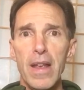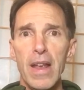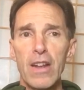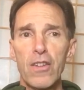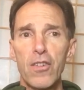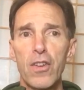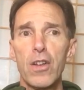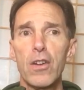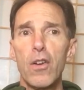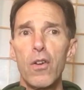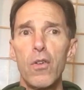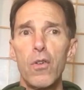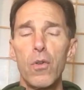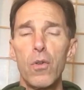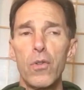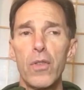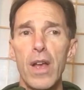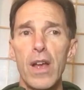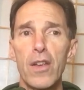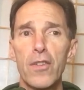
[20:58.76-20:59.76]
it's going to
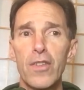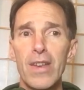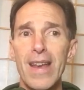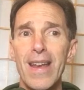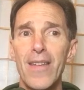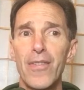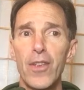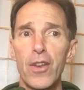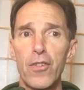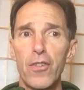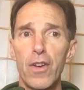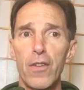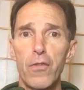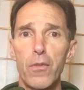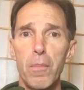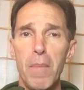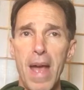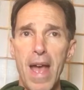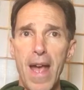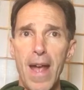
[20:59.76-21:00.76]
hold us and the
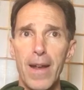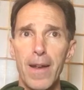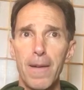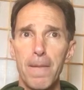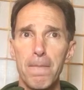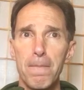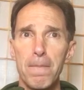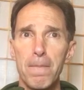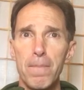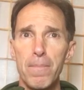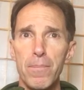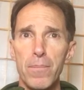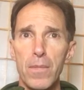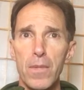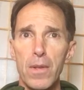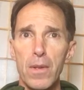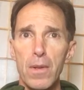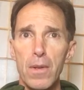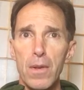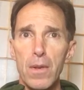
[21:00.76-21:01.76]
shift back.
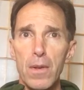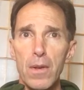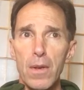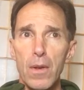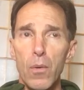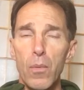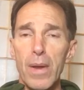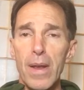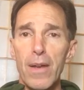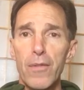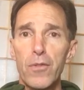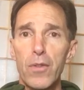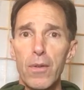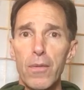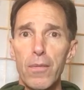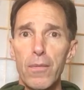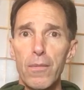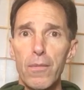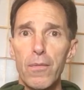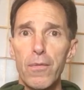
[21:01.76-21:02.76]
We have to
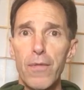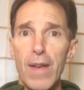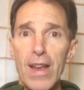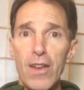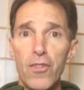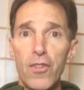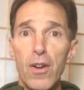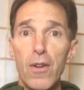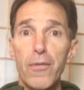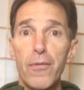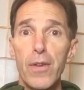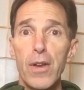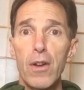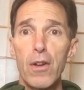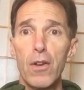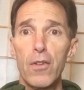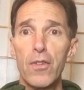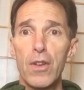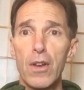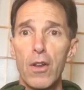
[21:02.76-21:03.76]
face our
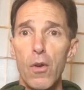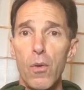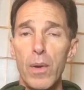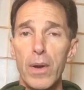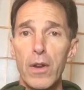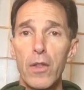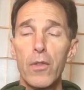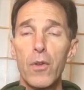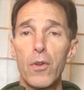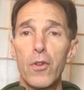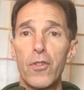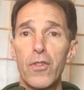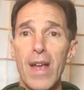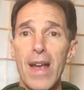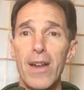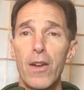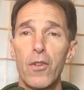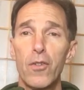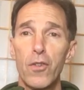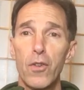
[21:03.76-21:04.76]
fears and go into those
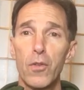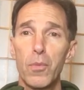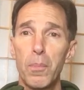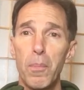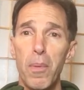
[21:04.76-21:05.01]
shadows, those